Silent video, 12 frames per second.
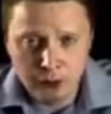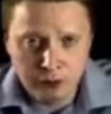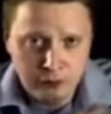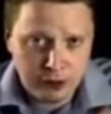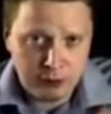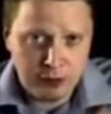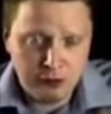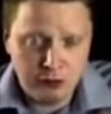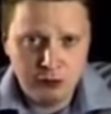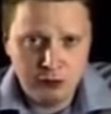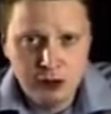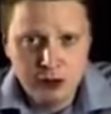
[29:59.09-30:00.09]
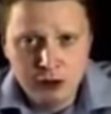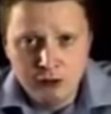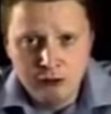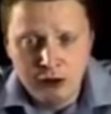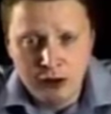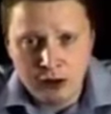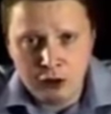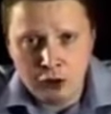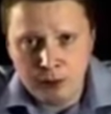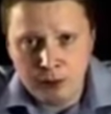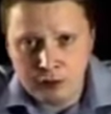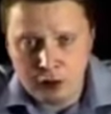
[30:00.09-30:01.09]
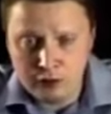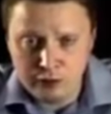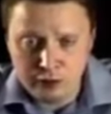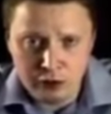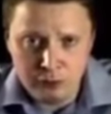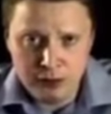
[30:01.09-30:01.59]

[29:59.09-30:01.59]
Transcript: I wouldn't recommend you really copy his lifestyle.